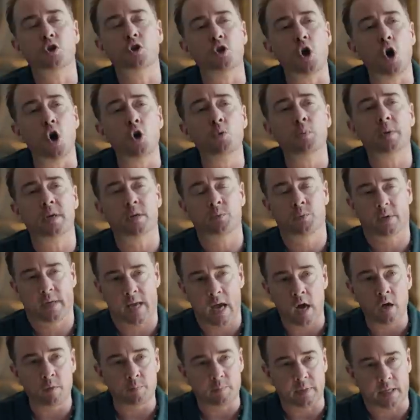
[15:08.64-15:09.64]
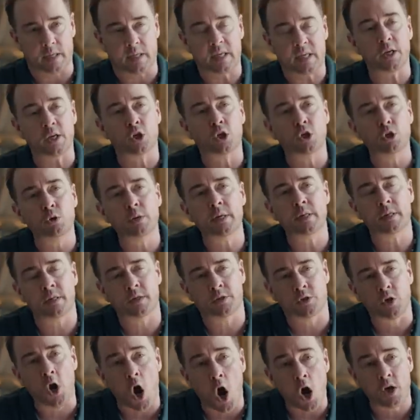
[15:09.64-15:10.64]
Nobody would help me,
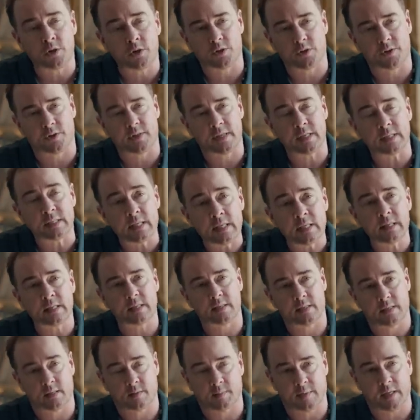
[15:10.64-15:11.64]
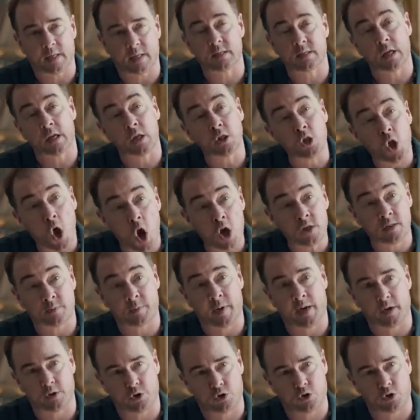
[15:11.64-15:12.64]
including the doctor that did this to me because I lost my